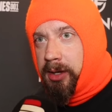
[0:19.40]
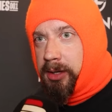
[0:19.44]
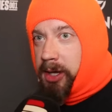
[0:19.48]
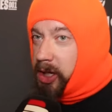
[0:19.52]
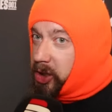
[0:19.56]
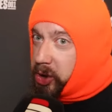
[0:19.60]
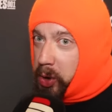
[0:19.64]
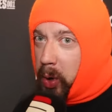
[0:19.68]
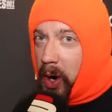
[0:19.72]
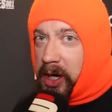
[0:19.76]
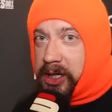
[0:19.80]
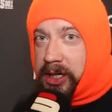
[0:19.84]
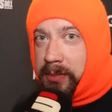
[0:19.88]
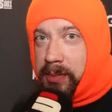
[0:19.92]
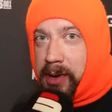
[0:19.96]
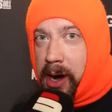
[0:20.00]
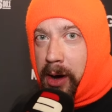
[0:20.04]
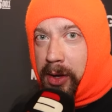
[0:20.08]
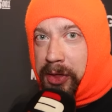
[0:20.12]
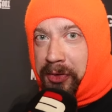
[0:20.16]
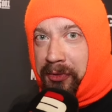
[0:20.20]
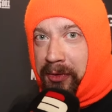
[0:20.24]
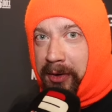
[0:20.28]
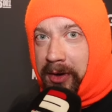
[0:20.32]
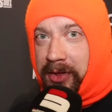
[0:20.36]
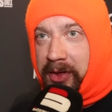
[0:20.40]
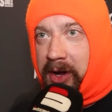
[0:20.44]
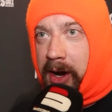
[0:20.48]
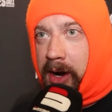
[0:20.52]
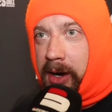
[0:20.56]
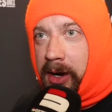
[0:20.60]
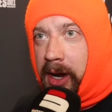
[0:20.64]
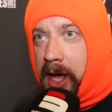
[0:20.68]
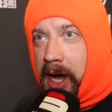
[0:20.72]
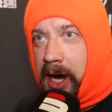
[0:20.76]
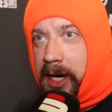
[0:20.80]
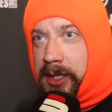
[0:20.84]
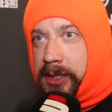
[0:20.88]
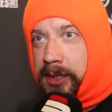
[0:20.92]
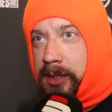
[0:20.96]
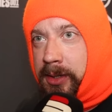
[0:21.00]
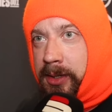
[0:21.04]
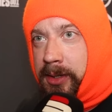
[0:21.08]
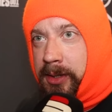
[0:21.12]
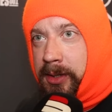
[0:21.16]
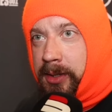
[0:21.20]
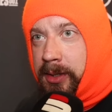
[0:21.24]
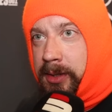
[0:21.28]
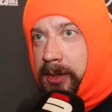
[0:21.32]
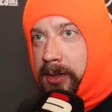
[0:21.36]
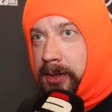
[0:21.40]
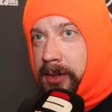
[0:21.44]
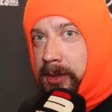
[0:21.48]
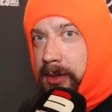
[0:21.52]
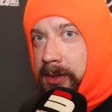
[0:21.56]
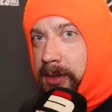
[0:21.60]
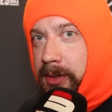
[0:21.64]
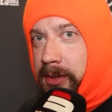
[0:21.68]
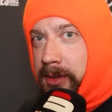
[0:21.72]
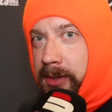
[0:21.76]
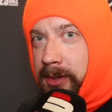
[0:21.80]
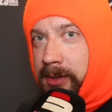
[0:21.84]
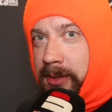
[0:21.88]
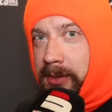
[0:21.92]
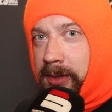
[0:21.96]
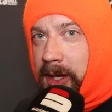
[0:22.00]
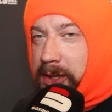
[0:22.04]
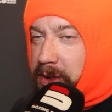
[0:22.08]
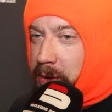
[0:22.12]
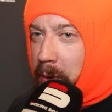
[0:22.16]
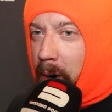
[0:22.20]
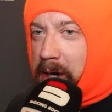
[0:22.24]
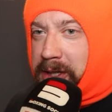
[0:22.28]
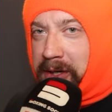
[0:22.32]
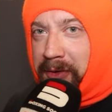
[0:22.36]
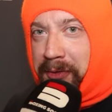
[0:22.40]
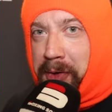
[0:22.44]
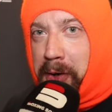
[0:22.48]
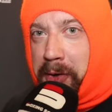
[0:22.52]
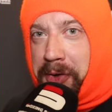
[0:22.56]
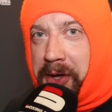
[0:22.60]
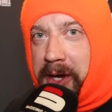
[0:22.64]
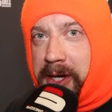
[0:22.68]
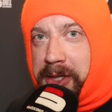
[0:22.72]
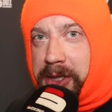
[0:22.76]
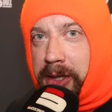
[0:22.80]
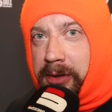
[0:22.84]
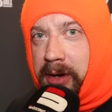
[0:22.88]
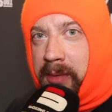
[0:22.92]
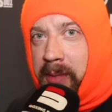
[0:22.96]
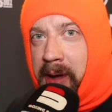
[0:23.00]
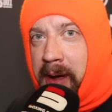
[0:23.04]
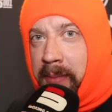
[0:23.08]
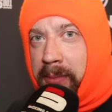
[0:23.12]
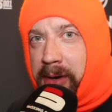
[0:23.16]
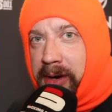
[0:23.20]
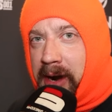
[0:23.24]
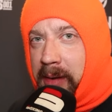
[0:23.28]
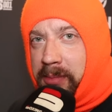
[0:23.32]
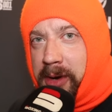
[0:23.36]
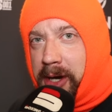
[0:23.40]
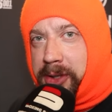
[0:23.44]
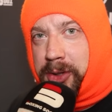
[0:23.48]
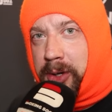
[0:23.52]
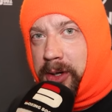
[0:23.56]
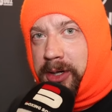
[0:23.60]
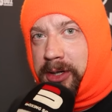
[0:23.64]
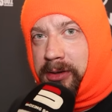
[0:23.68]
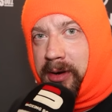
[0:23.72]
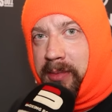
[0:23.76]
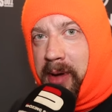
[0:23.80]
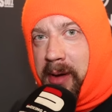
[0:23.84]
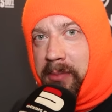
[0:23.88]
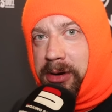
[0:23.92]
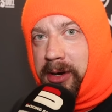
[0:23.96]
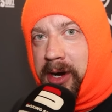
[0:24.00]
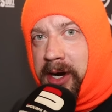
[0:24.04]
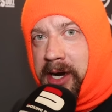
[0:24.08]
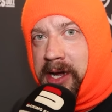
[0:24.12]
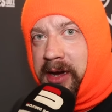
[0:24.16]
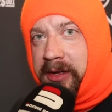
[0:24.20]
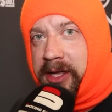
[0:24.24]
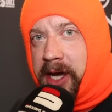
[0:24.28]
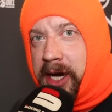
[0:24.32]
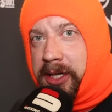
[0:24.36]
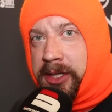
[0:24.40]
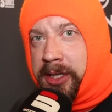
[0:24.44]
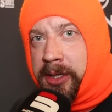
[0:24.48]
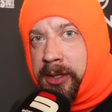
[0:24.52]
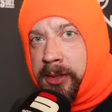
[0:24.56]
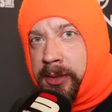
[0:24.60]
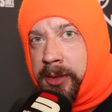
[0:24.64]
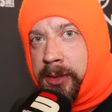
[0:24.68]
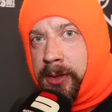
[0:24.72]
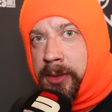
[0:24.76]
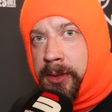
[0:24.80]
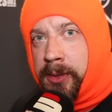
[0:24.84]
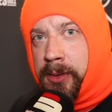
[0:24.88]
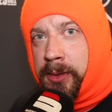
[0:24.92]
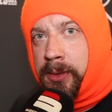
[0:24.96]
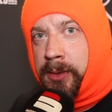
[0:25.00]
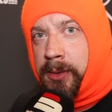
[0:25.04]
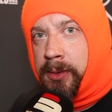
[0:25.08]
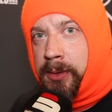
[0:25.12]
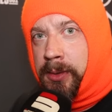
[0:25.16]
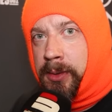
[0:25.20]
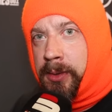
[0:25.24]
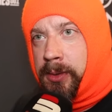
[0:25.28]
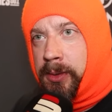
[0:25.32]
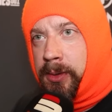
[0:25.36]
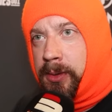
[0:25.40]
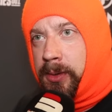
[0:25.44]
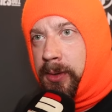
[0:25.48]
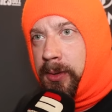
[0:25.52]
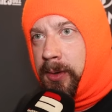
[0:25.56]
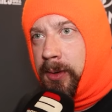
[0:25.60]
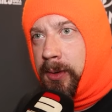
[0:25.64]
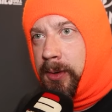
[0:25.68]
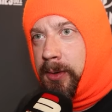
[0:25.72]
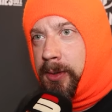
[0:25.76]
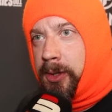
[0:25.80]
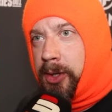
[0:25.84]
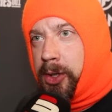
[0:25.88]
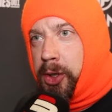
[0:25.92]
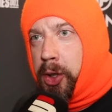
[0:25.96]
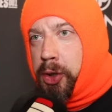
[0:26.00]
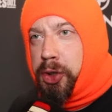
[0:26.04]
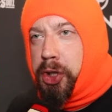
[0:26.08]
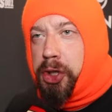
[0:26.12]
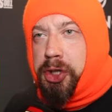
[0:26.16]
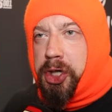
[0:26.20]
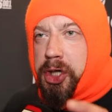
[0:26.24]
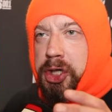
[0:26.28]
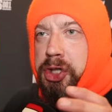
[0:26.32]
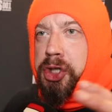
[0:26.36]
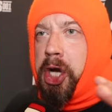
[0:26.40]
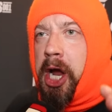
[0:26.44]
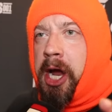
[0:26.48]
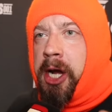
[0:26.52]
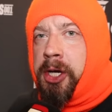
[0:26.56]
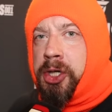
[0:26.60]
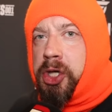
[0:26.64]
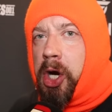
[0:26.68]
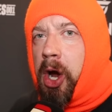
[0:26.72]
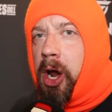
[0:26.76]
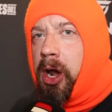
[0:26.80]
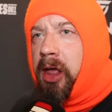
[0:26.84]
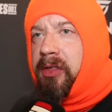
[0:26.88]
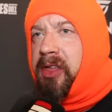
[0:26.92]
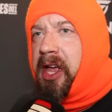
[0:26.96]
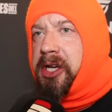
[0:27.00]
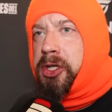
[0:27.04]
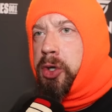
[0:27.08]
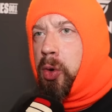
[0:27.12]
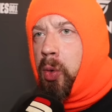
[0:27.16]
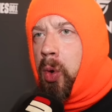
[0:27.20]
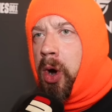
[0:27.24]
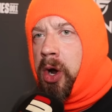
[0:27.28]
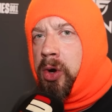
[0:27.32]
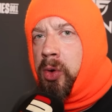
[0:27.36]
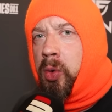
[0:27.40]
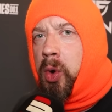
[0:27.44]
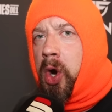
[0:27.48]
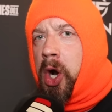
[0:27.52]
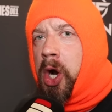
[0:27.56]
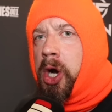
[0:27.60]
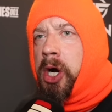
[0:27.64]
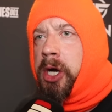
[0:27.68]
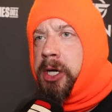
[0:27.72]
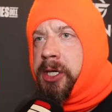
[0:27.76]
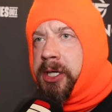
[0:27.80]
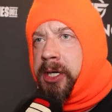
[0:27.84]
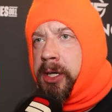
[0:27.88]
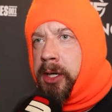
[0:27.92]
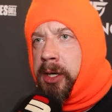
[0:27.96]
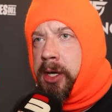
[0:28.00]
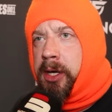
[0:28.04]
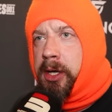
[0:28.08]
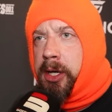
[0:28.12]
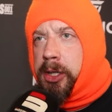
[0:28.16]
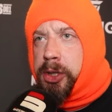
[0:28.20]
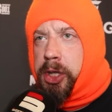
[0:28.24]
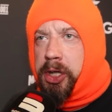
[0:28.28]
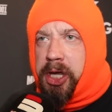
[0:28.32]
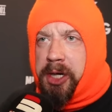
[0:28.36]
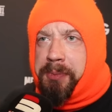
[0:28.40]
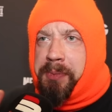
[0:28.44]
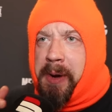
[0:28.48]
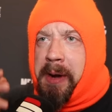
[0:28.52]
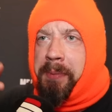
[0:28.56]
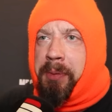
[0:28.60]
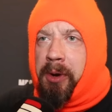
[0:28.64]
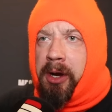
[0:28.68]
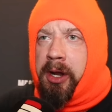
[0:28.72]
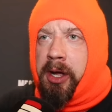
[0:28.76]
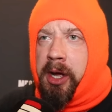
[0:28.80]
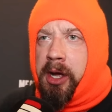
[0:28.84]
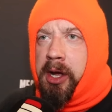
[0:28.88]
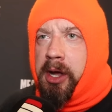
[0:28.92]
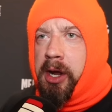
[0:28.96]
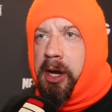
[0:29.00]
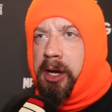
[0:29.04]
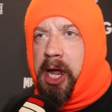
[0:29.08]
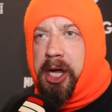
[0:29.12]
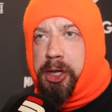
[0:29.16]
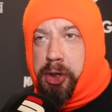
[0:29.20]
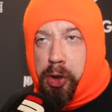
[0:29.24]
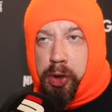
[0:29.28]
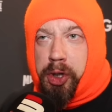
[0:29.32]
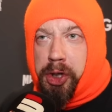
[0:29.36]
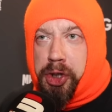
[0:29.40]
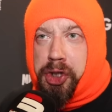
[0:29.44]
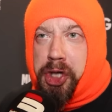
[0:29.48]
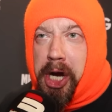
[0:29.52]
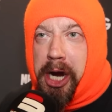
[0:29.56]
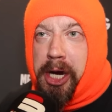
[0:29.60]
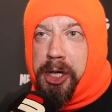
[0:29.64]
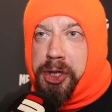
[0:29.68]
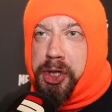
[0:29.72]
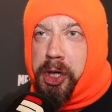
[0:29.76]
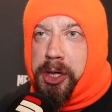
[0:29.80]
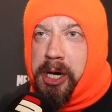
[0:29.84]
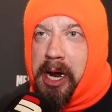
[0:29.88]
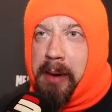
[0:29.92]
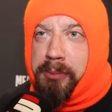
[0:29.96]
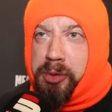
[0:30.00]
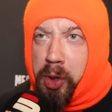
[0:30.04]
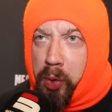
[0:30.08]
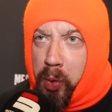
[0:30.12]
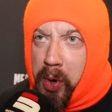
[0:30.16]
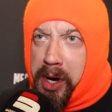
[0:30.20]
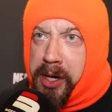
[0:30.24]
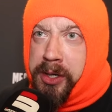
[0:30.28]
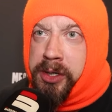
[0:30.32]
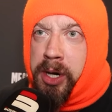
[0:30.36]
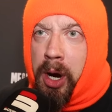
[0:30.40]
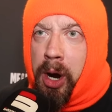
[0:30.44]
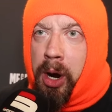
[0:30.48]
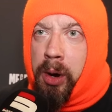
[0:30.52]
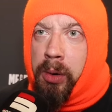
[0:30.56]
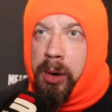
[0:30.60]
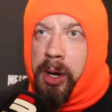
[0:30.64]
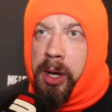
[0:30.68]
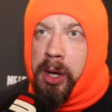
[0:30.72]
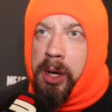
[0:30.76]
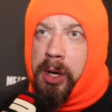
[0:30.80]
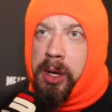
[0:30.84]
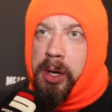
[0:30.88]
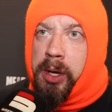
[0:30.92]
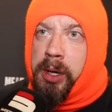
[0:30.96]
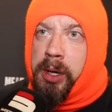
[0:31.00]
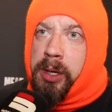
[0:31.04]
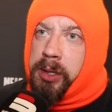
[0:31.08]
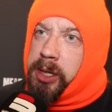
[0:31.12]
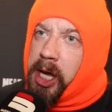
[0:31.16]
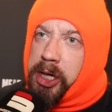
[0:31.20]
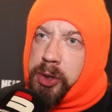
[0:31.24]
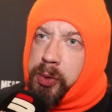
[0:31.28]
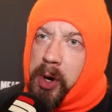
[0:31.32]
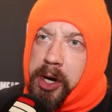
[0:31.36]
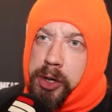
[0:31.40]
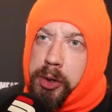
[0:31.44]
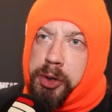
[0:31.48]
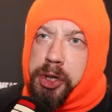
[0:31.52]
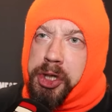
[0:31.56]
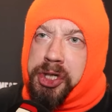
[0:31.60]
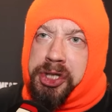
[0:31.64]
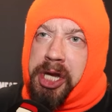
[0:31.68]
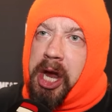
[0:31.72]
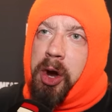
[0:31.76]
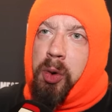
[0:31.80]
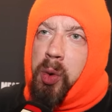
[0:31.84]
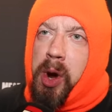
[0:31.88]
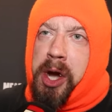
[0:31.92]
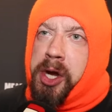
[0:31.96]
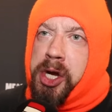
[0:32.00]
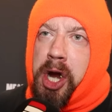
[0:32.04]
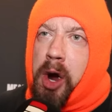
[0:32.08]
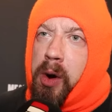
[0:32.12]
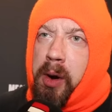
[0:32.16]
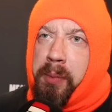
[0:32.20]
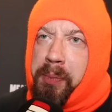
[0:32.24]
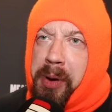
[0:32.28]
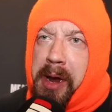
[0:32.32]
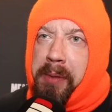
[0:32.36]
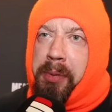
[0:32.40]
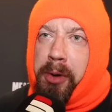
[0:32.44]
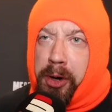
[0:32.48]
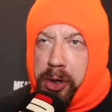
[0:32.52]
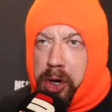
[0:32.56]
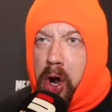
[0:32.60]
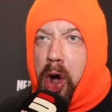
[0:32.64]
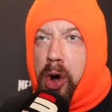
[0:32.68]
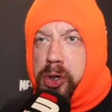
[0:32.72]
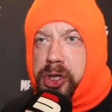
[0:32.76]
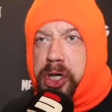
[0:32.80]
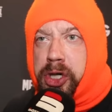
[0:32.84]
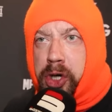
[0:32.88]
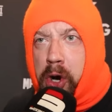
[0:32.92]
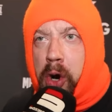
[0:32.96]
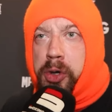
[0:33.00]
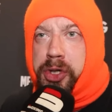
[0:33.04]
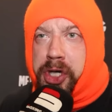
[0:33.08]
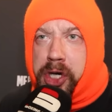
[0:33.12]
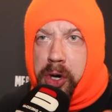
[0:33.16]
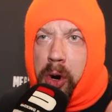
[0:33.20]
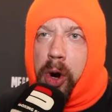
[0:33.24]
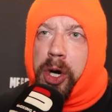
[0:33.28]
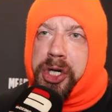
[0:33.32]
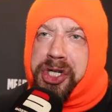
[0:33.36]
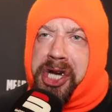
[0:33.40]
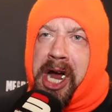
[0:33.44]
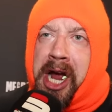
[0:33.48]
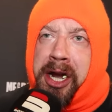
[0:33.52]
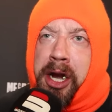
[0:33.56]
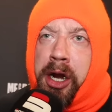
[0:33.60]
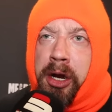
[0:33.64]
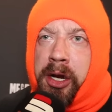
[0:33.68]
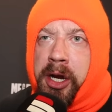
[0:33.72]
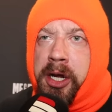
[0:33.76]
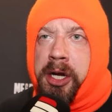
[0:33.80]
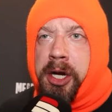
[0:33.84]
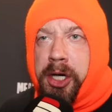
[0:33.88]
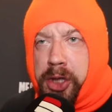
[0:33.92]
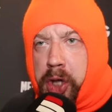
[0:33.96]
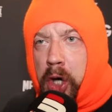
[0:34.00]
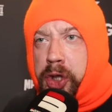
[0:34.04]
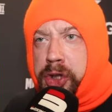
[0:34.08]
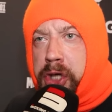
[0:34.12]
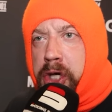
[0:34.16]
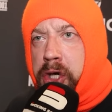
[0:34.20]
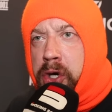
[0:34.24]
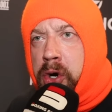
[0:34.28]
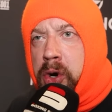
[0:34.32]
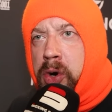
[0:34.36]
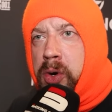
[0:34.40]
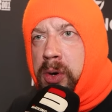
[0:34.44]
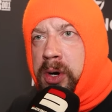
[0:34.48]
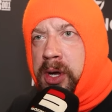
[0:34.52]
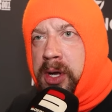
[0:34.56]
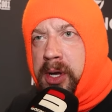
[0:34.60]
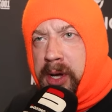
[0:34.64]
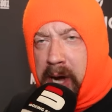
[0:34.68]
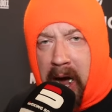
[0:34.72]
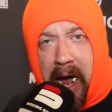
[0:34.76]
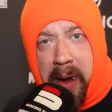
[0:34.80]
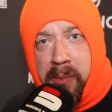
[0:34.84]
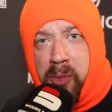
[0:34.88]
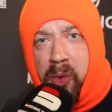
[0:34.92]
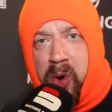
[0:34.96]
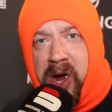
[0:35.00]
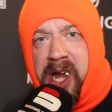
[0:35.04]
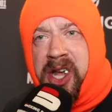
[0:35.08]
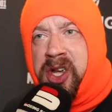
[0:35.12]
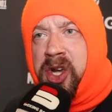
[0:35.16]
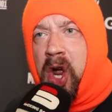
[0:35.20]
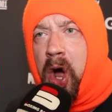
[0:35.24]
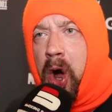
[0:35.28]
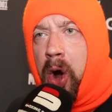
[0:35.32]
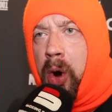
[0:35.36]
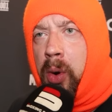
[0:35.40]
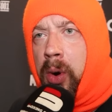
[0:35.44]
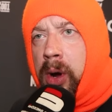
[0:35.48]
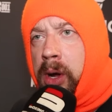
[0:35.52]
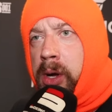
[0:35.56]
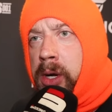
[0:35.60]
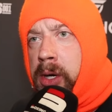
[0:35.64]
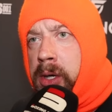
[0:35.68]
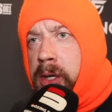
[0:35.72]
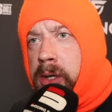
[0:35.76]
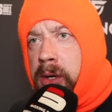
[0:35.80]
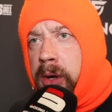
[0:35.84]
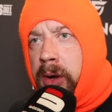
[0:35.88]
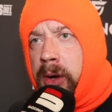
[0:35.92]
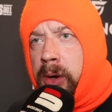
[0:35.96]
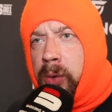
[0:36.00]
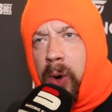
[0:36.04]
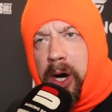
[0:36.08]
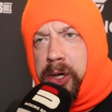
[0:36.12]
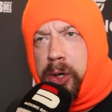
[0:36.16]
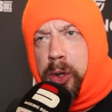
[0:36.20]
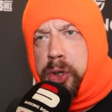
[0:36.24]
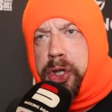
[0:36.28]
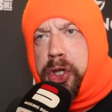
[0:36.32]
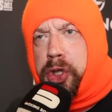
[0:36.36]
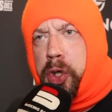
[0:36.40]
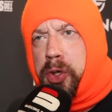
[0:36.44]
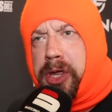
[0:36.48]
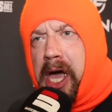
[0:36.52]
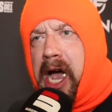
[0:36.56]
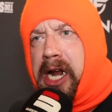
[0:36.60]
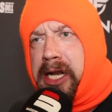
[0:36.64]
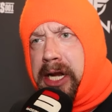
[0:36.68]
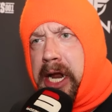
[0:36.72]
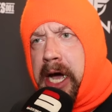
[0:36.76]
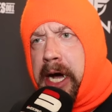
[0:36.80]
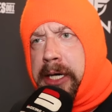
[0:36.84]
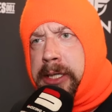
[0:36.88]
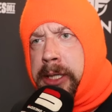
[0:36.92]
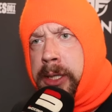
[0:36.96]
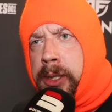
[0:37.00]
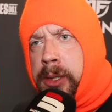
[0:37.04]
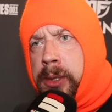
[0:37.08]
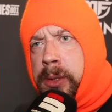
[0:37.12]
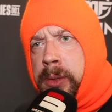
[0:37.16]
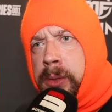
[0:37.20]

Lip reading: That's quite a mouthful there, lad. That's quite a few things to remember. I'm not going to remember any of that. You should just change all of that to one word so that people, like, you could change your name to Window. That's why you just say Window and people know to go to your channel and talk to you. I'm Window. Why don't you do that, lad?